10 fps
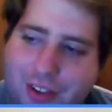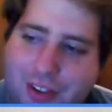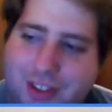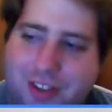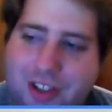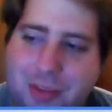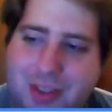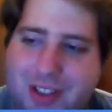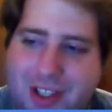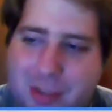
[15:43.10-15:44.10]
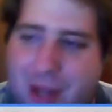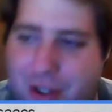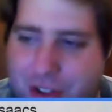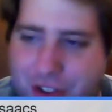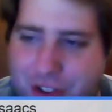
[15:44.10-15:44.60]
something to be said
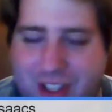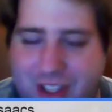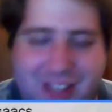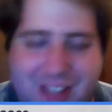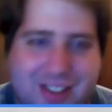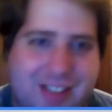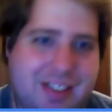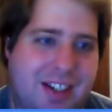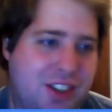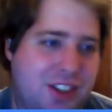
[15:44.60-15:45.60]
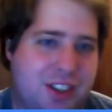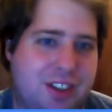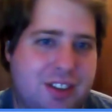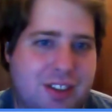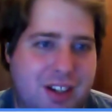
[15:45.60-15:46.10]
about journey, not
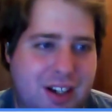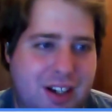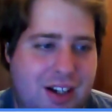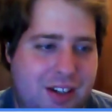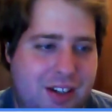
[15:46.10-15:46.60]
destination. And